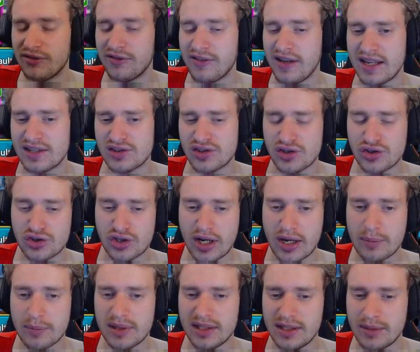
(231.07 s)
the fastest
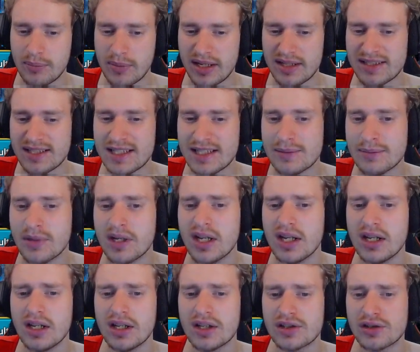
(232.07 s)
champion in my team.
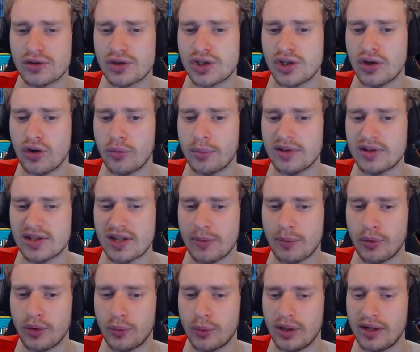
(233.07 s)
So she opens
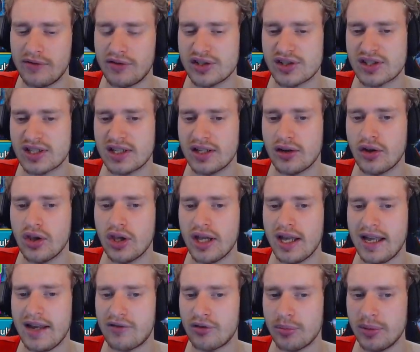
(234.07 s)
up with whatever skill,
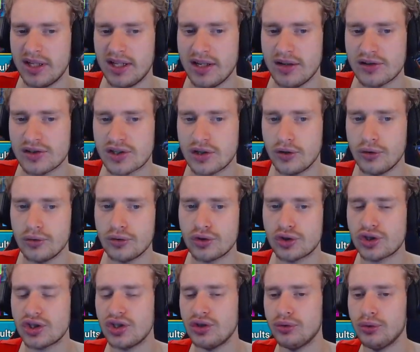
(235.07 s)
everybody else goes,
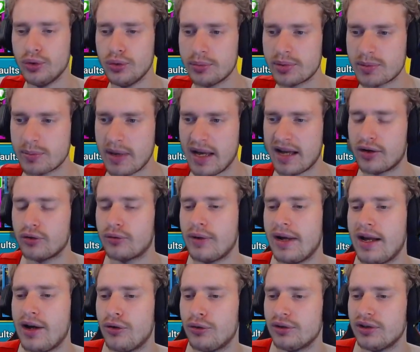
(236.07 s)
she loops back
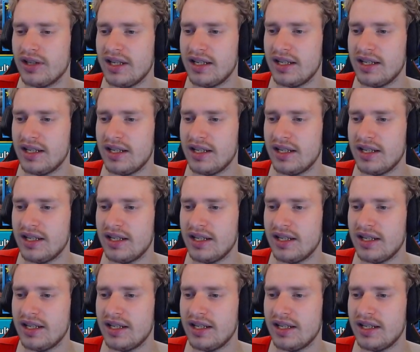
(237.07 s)
around